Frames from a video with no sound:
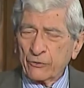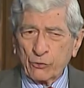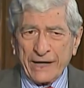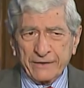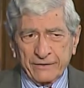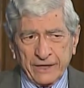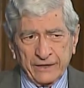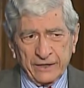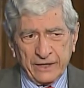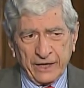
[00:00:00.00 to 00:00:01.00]
rather than
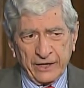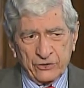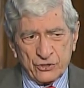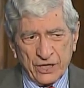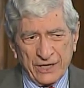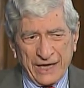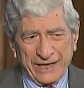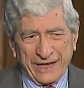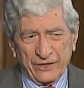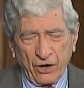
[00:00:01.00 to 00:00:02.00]
engage
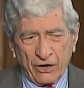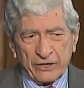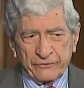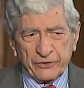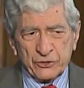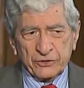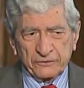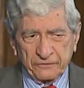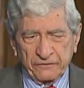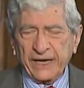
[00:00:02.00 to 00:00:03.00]
in an artificial
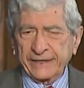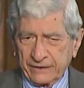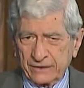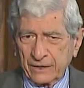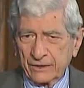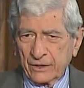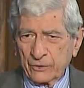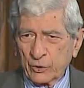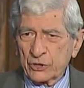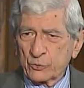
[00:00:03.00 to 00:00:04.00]
fight,
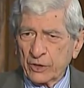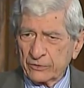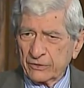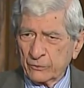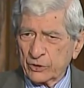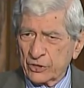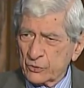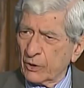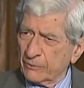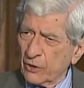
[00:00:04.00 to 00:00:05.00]
which, what, which
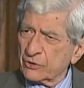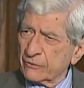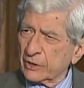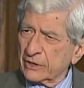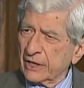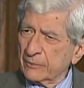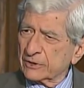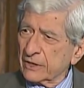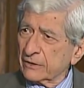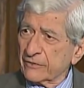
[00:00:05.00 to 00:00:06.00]
is what most of what cable
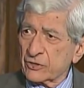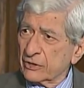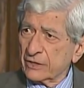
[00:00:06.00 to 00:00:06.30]
television